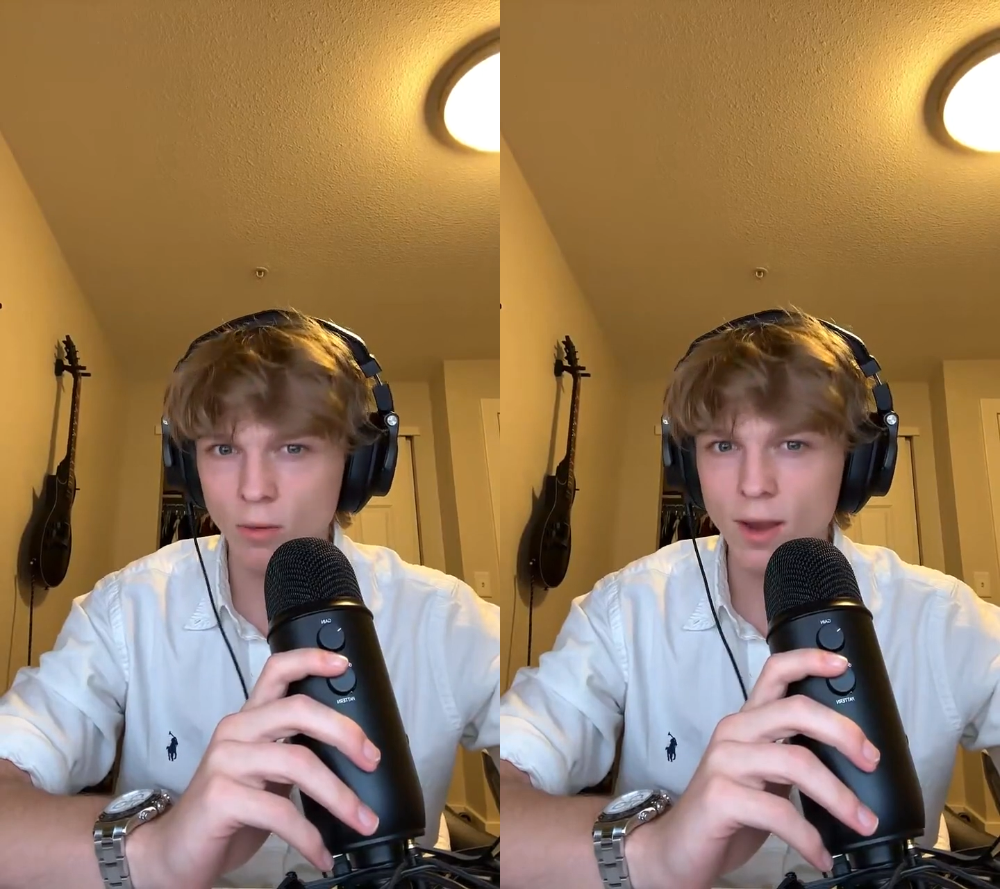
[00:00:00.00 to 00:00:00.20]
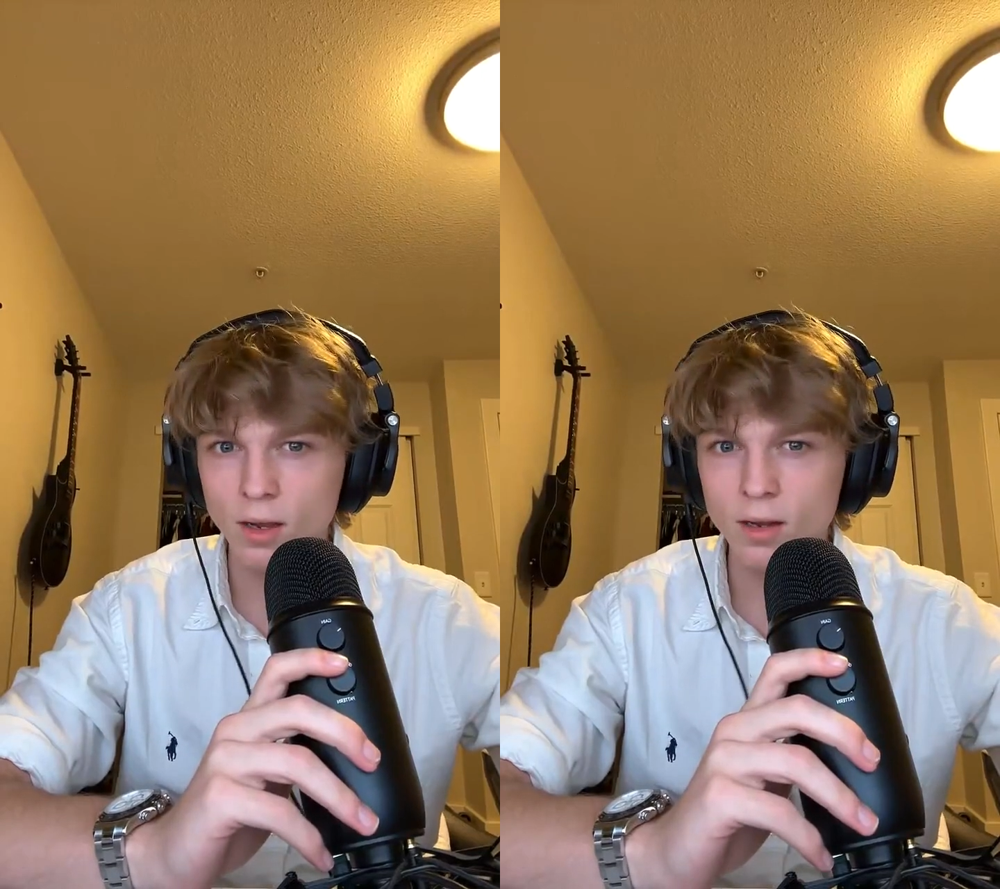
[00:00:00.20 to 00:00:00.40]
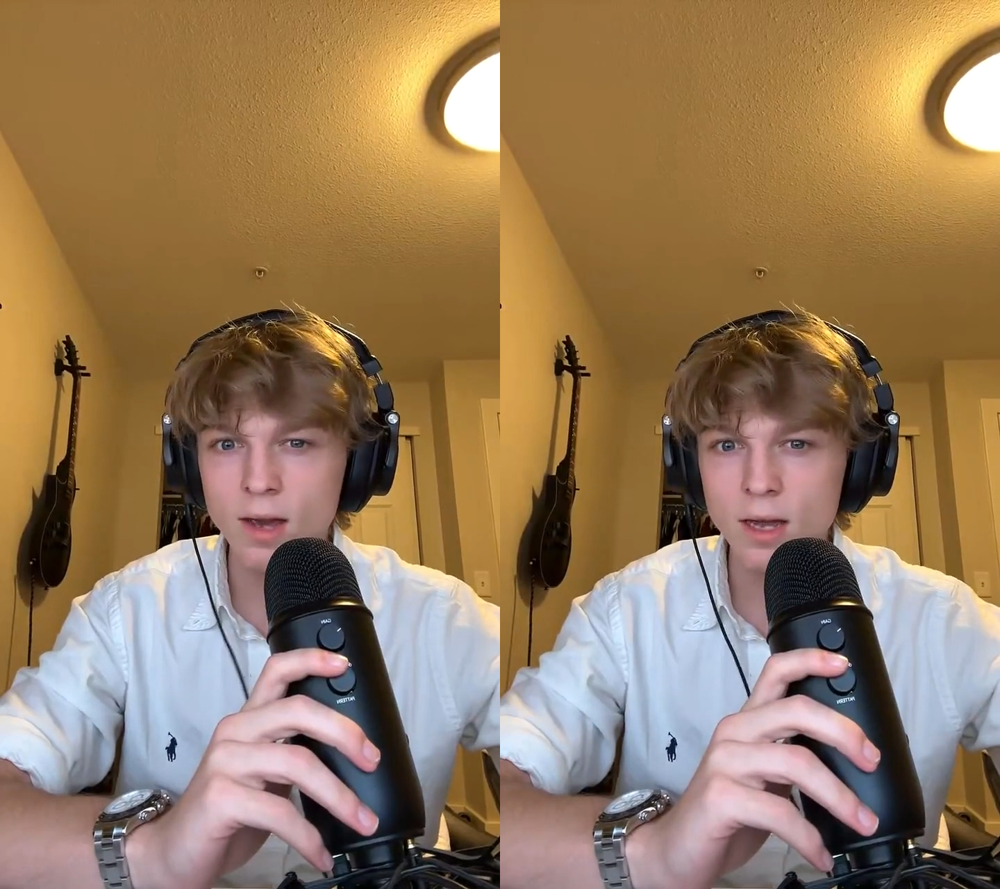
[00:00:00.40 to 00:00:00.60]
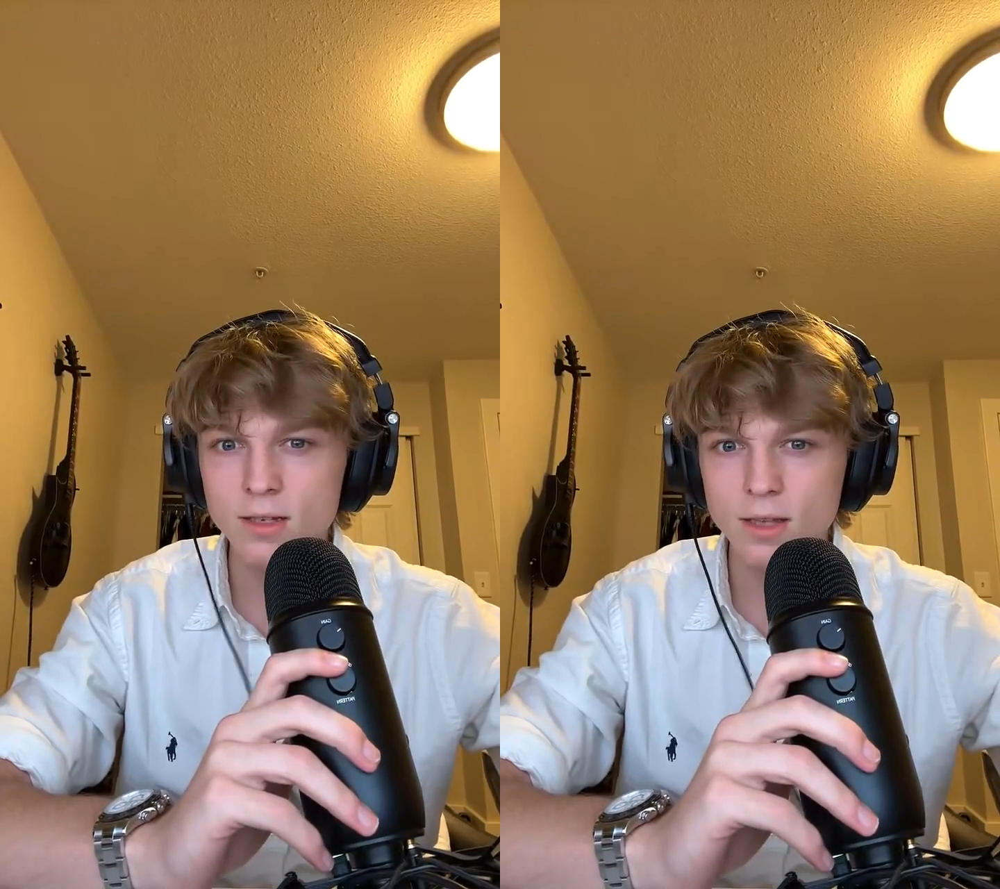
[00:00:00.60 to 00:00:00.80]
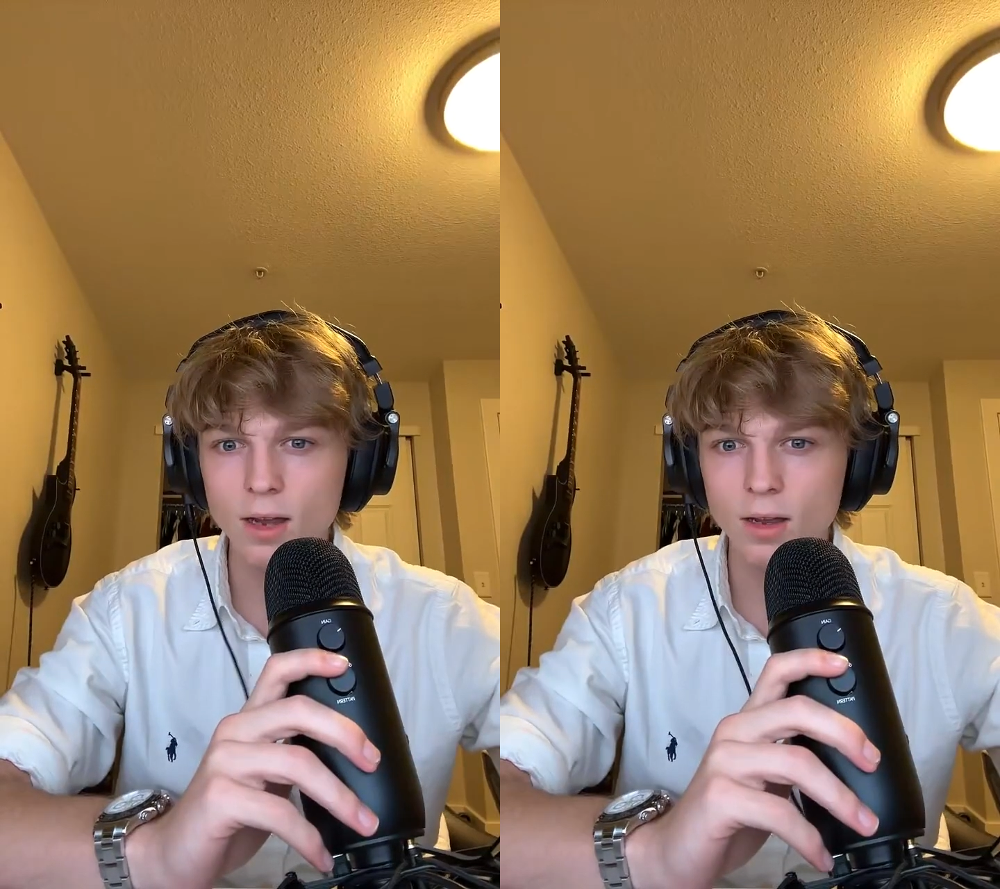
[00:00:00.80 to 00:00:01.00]

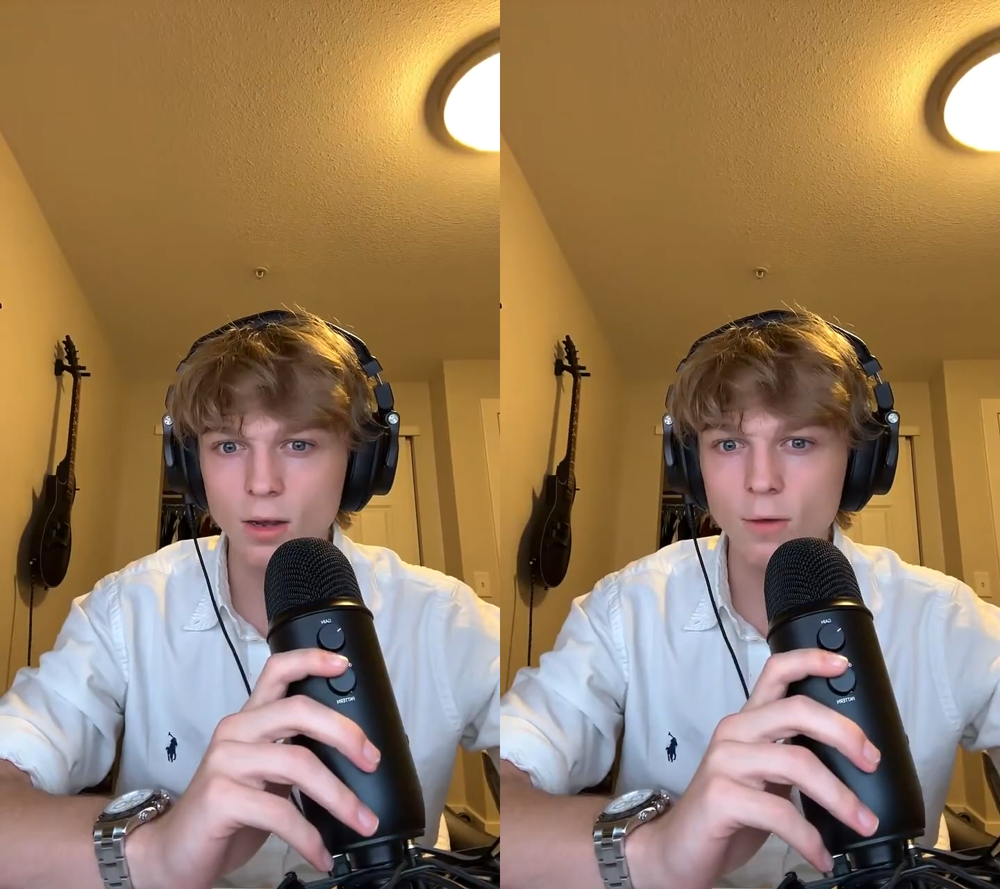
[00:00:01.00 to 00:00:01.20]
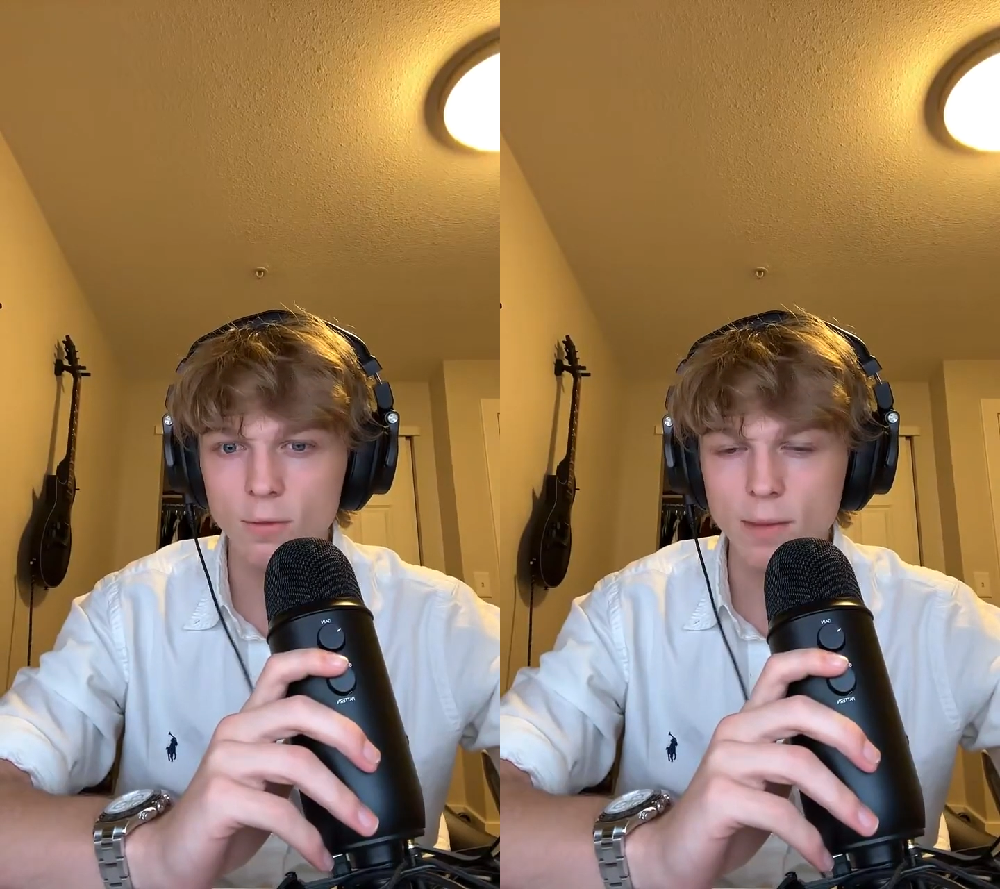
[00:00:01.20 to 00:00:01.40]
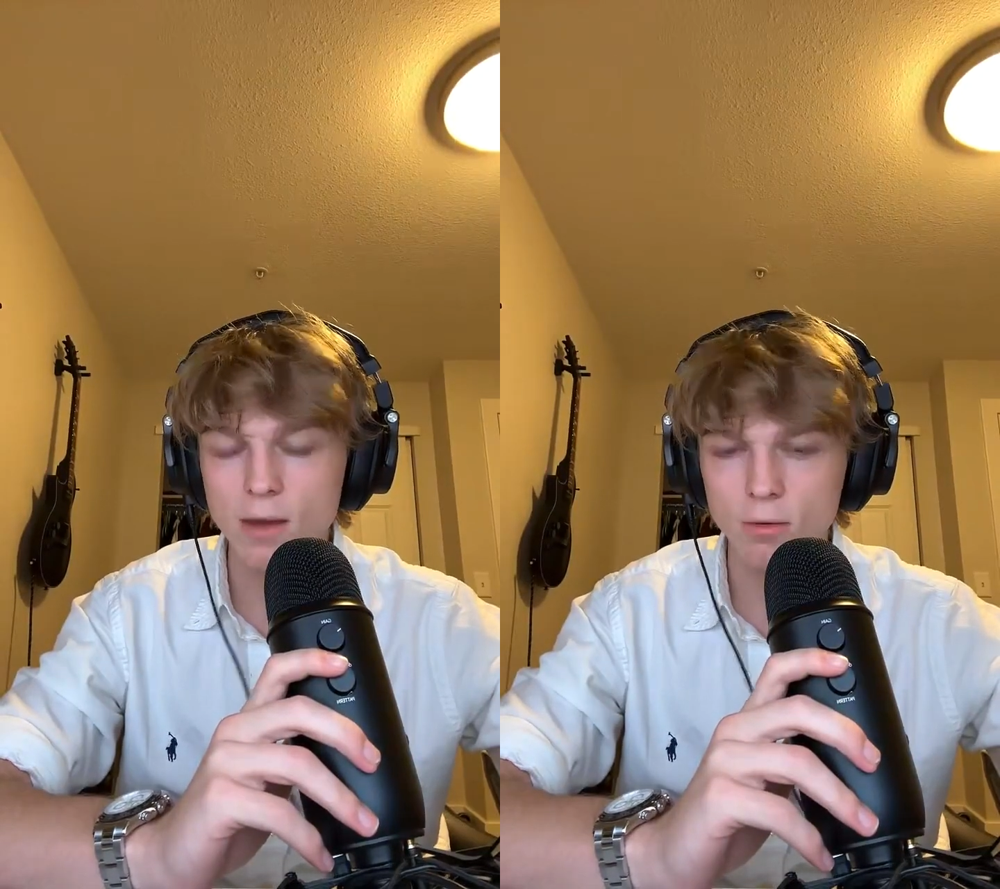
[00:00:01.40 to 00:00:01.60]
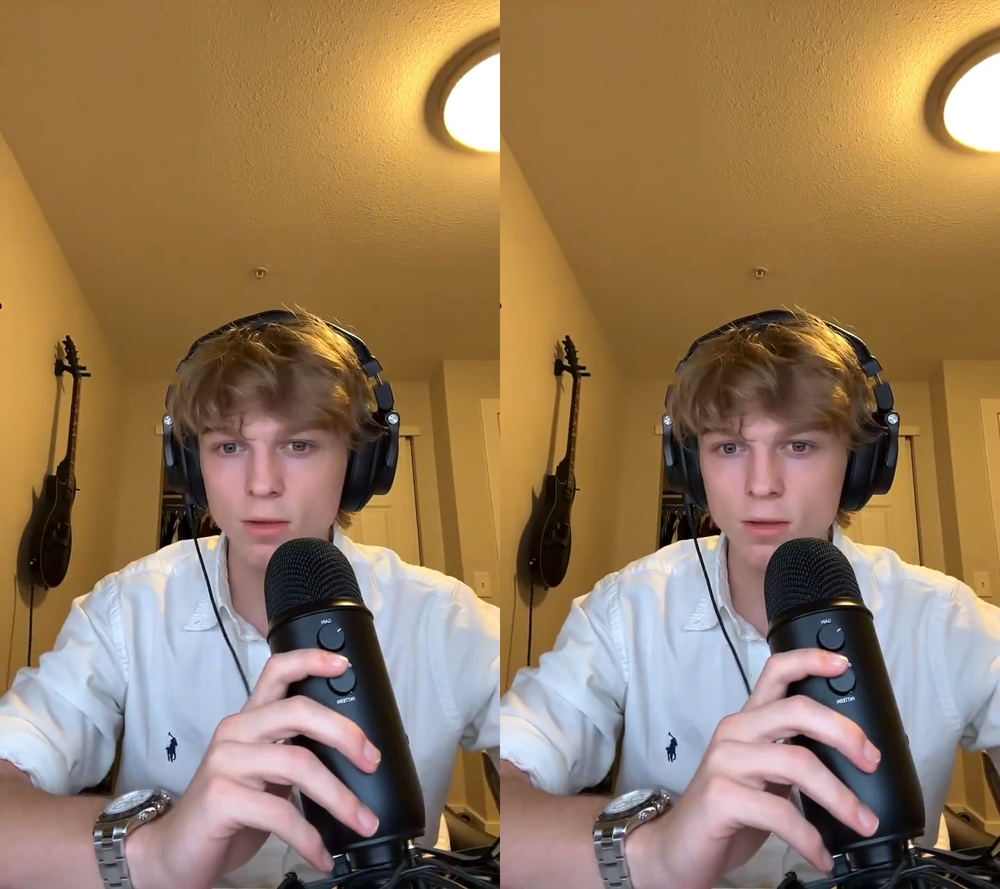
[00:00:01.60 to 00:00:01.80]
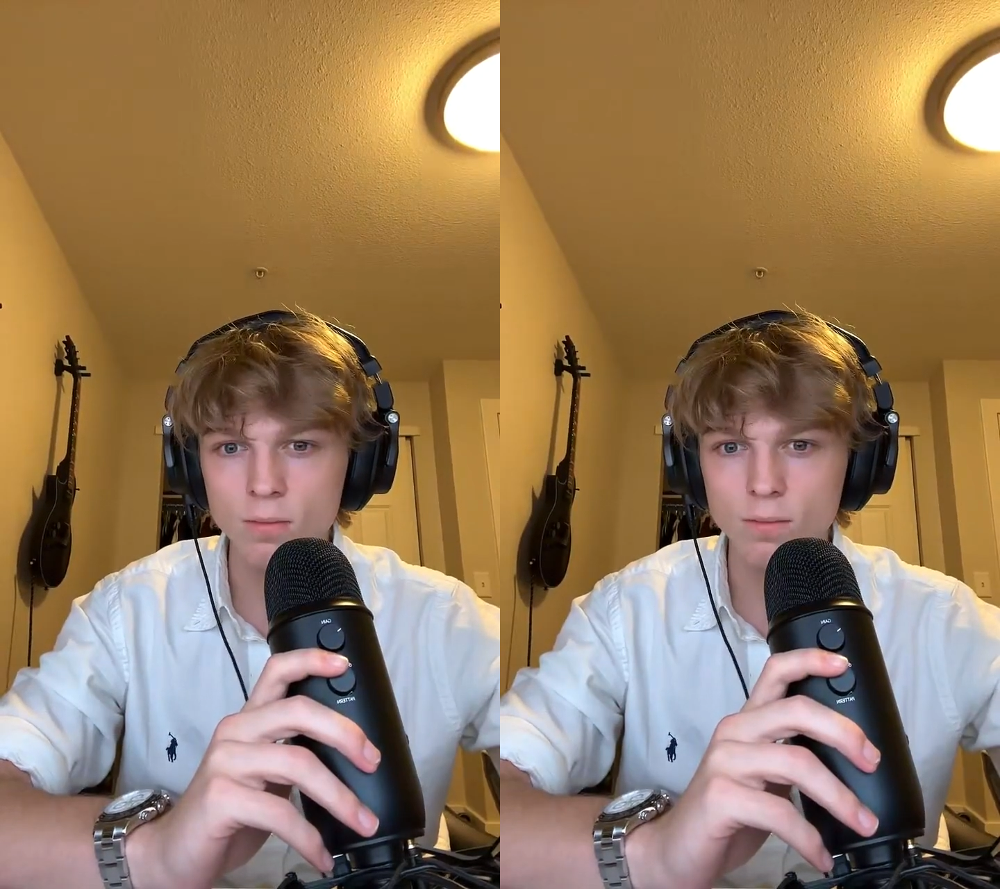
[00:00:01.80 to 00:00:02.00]
recognize that I could
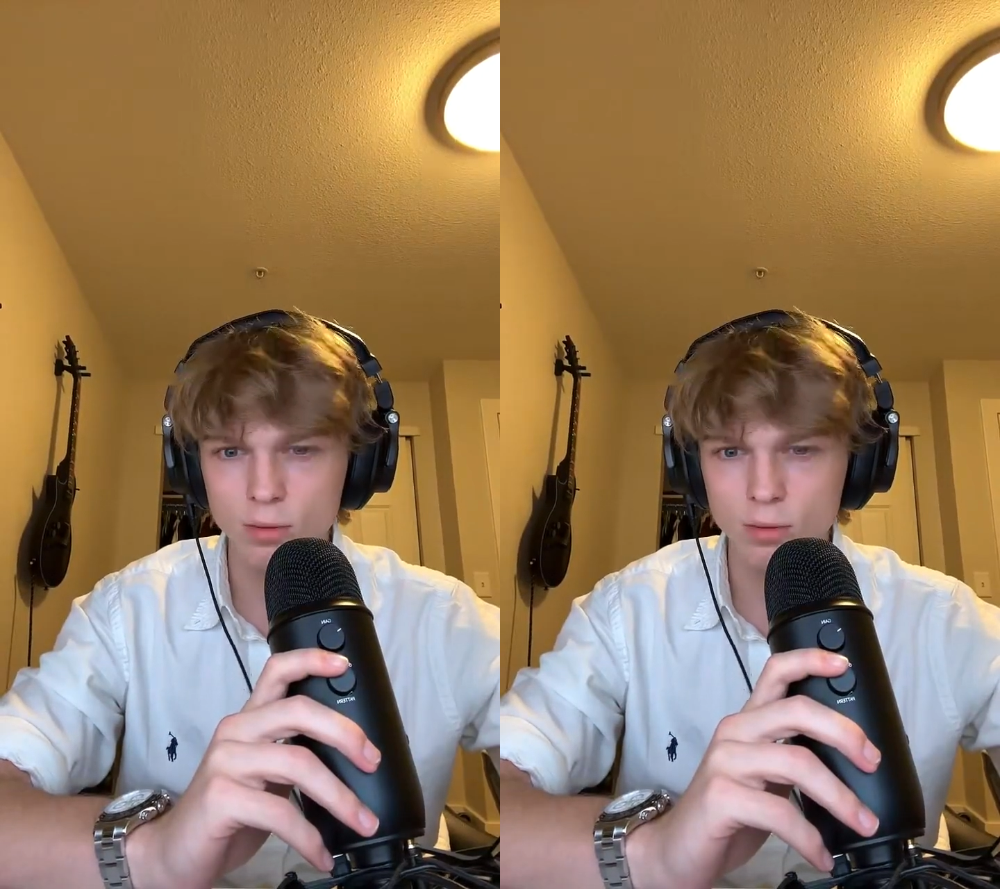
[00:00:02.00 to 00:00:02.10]
overpower them